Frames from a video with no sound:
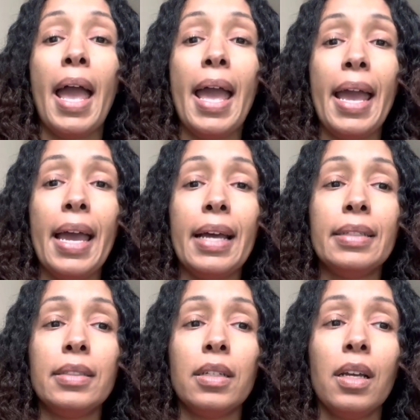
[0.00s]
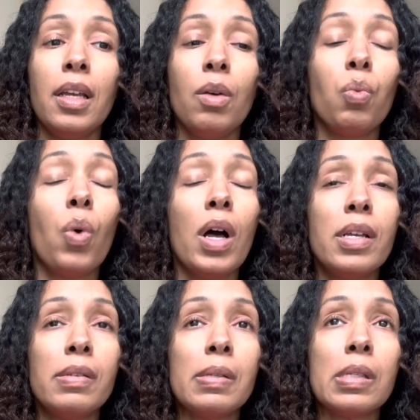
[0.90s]
And it
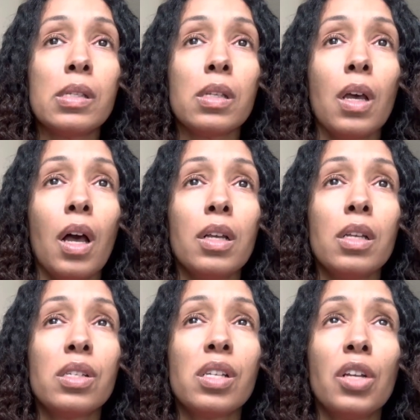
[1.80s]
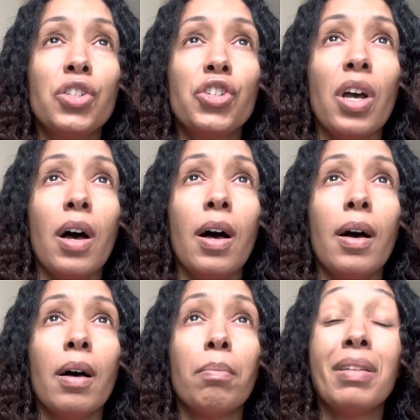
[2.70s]
was such
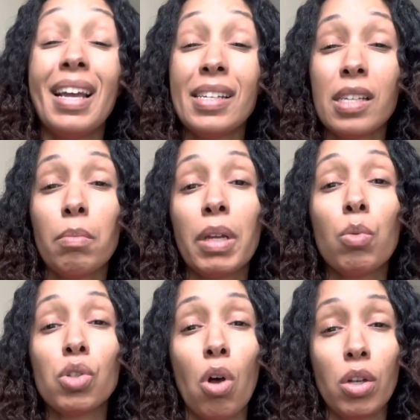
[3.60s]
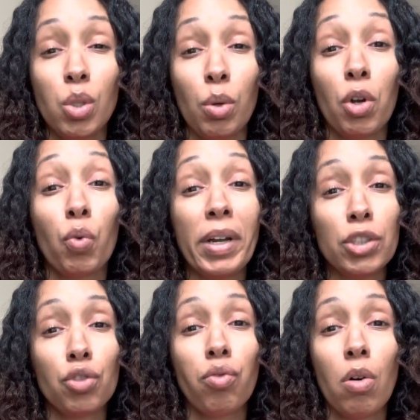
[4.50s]
a blessing, but it was also a great
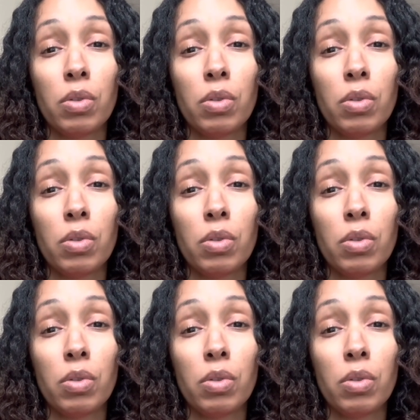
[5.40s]
struggle